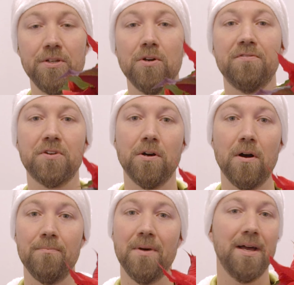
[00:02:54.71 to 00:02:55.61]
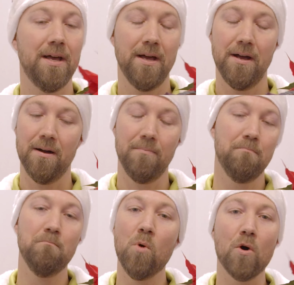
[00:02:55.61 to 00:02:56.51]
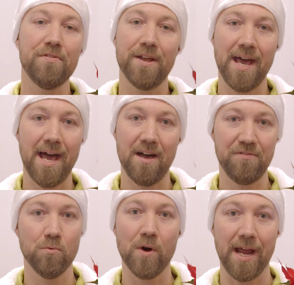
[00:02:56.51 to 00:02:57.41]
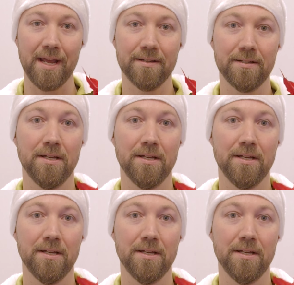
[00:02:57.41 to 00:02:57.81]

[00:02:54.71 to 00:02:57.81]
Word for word: you have come more than halfway.